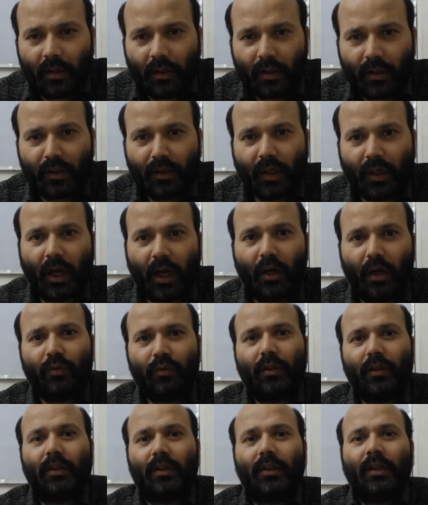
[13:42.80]
Now,
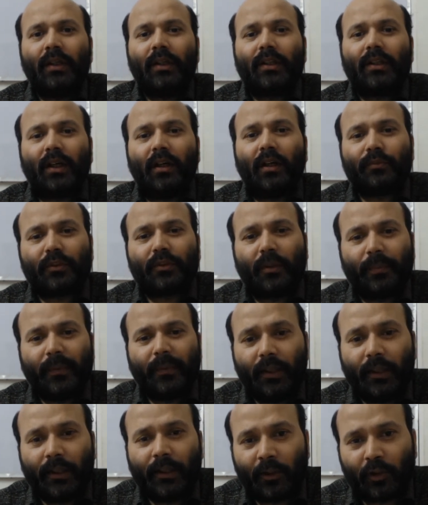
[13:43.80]
in terms of
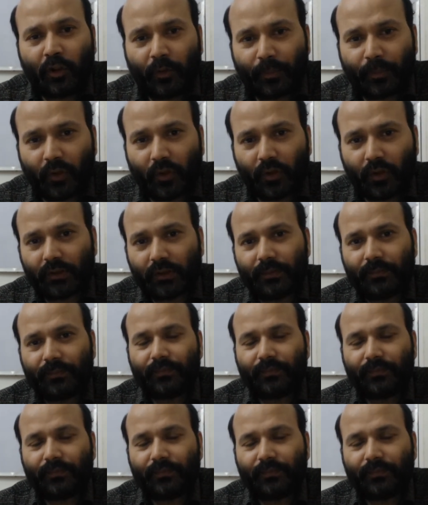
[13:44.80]
Indian anthropology,